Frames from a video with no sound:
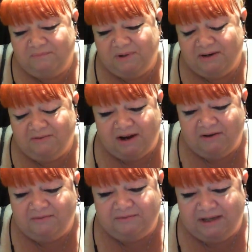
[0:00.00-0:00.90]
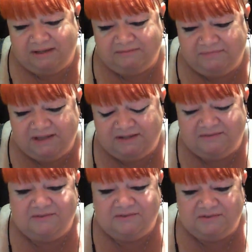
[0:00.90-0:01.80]
been around like
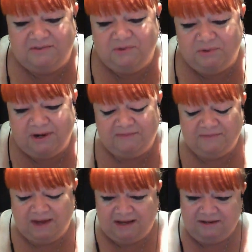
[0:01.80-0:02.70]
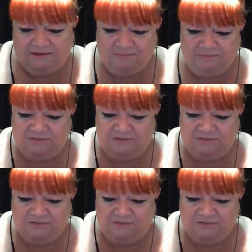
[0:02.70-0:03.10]
kittens quite that young